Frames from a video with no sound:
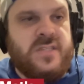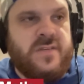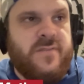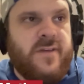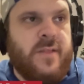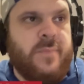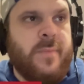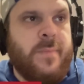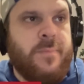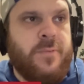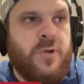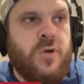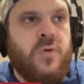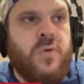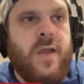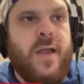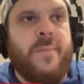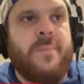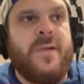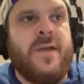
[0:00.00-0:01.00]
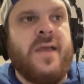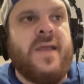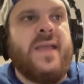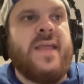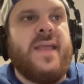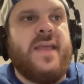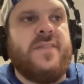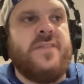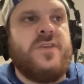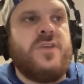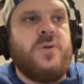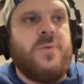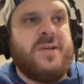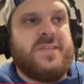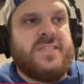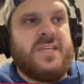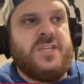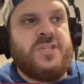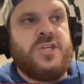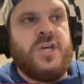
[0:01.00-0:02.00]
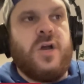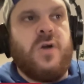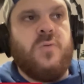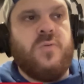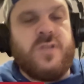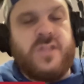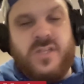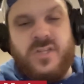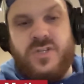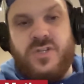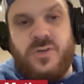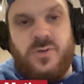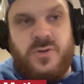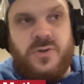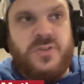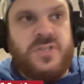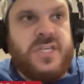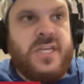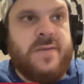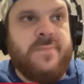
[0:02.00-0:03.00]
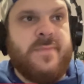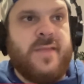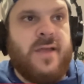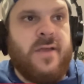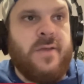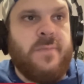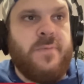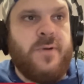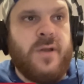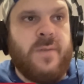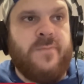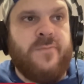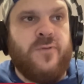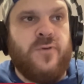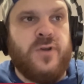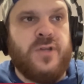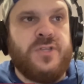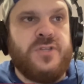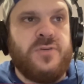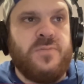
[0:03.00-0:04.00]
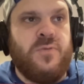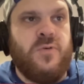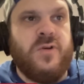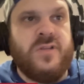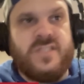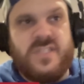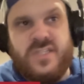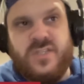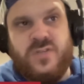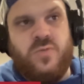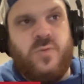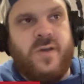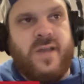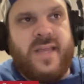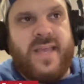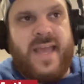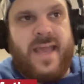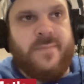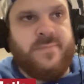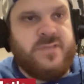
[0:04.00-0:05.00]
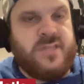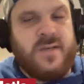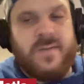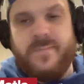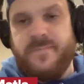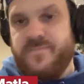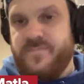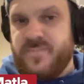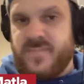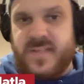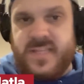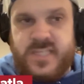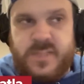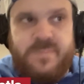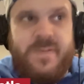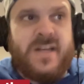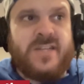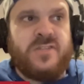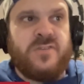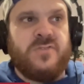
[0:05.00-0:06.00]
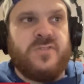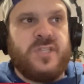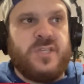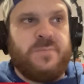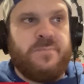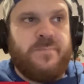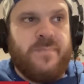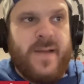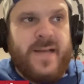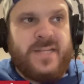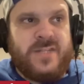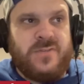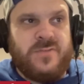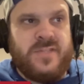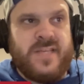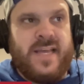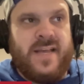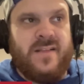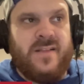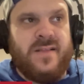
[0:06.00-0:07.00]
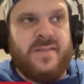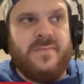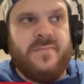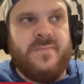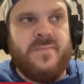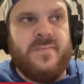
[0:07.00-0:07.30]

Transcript: development program. In the USHL with the junior team there, he put up 42 points in 20 games. Special talent.